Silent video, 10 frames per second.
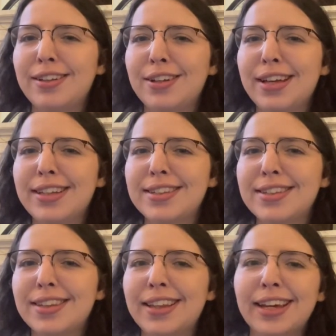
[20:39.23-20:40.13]

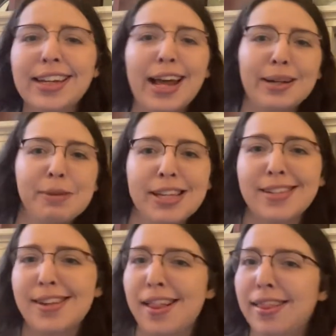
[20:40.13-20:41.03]
It's like an
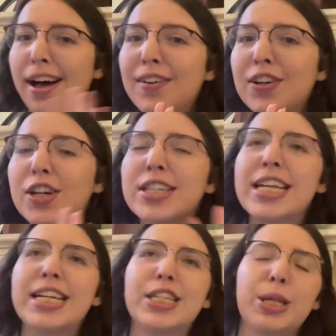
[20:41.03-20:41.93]
enemies to lovers.
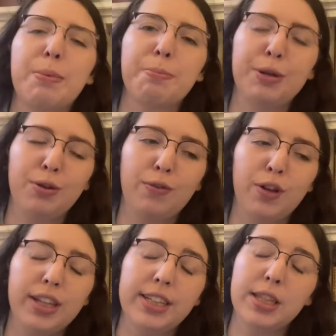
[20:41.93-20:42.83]
It's
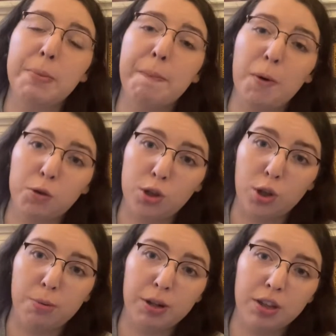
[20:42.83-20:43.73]
beautiful. It's the most
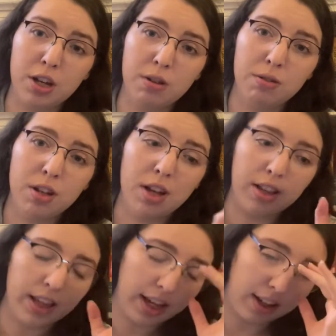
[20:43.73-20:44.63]
slow burn though.
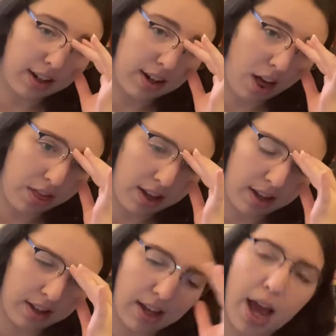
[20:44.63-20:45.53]
Like
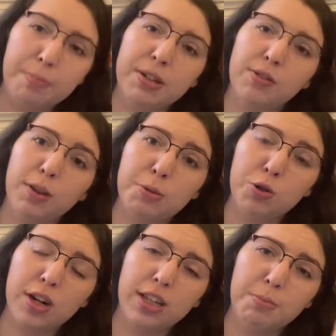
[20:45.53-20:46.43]
nothing happens for the
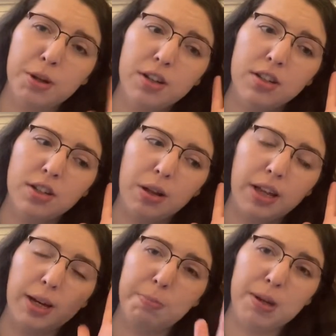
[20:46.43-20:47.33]
majority of the book, so
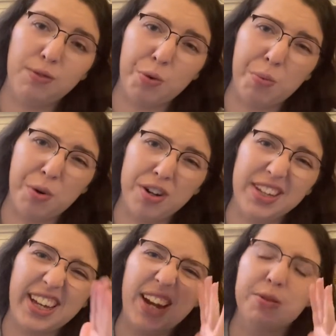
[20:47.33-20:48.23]
like be forewarned.
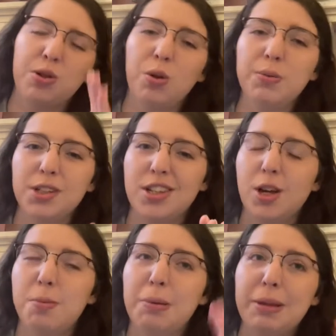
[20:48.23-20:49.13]
Like I was told it was a
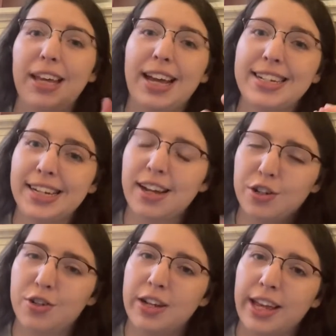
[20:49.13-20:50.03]
slow burn, but like I didn't
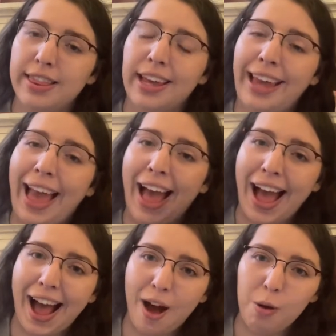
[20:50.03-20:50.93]
understand like
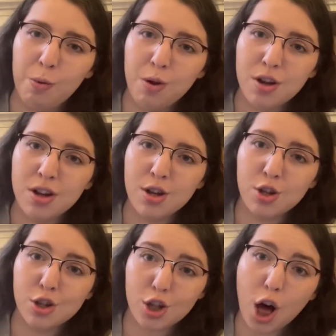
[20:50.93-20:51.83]
how
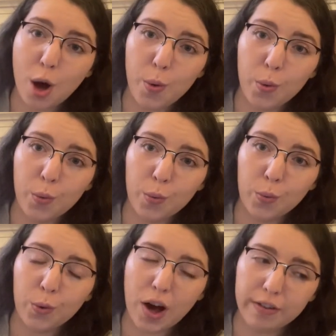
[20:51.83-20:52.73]
slow
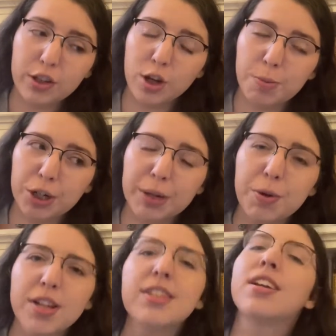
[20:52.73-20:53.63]
of a slow burn it
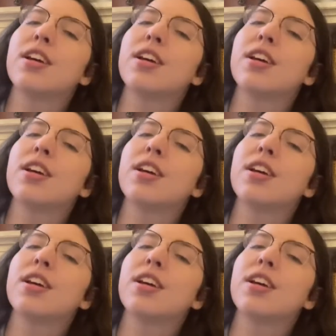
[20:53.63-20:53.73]
was.